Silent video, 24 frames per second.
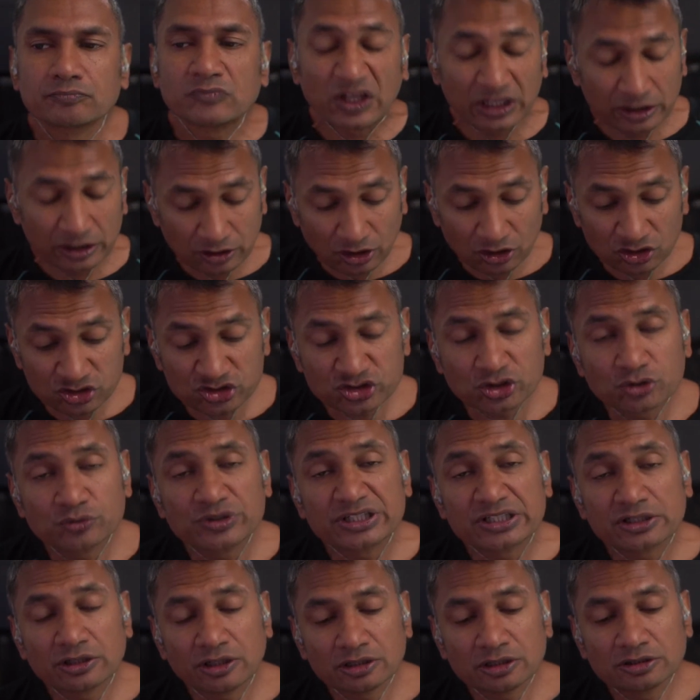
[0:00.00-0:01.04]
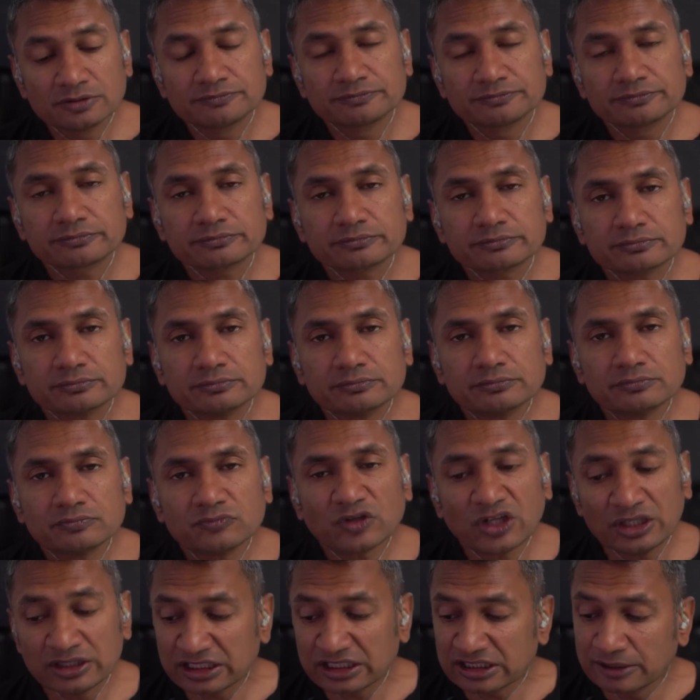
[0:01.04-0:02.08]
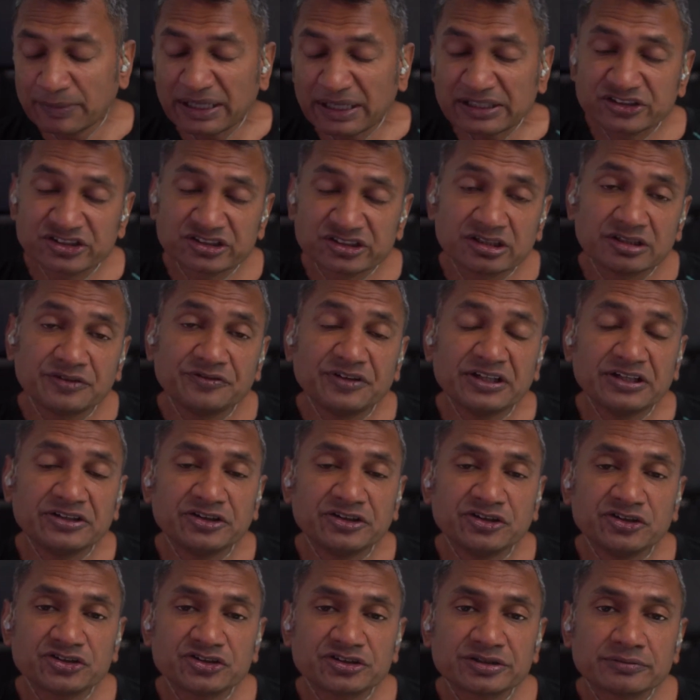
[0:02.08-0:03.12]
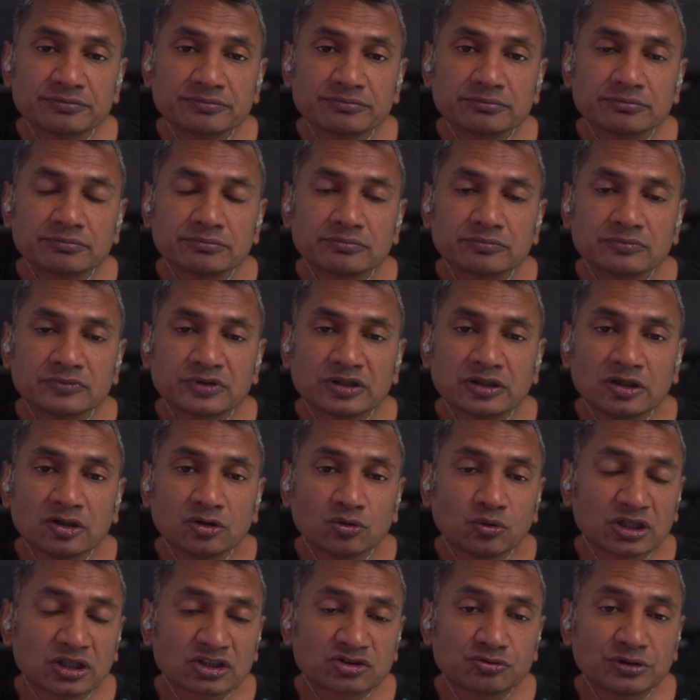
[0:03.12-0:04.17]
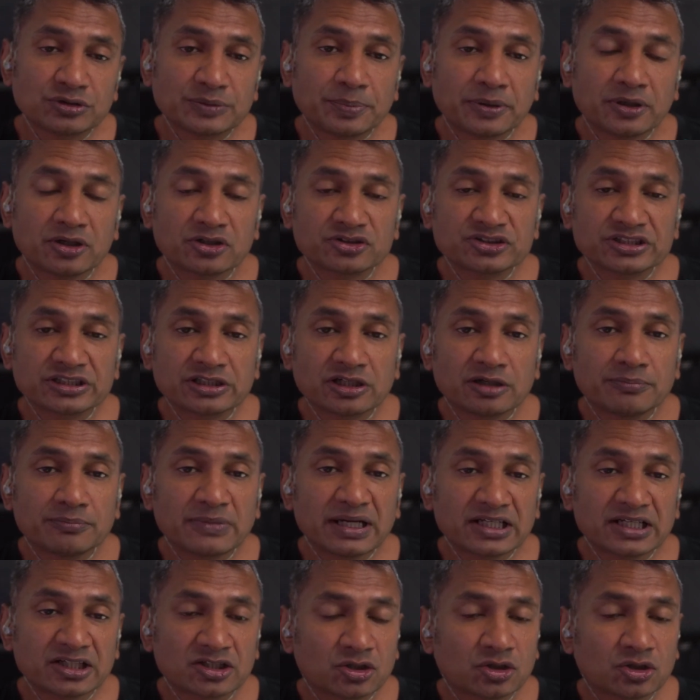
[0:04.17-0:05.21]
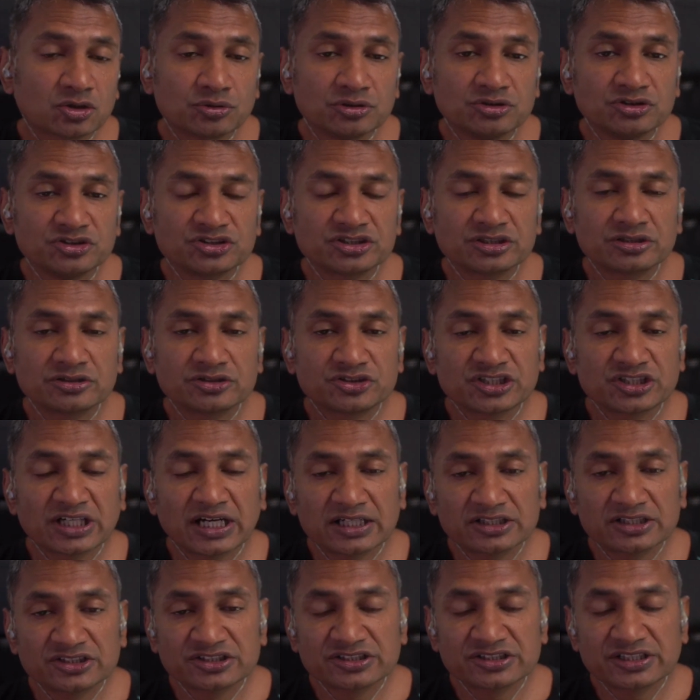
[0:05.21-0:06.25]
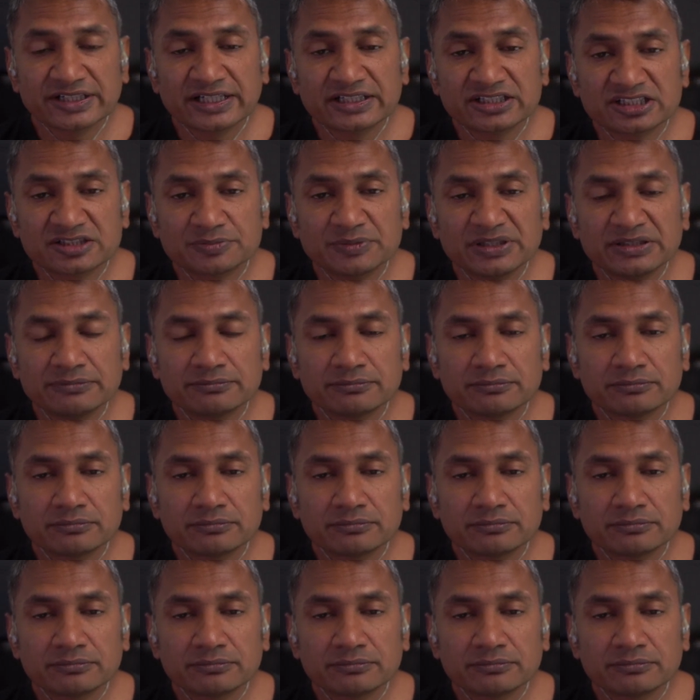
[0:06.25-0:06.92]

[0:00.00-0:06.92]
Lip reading: You'll also recall that the Manchester Evening News was reporting on my current charges against me,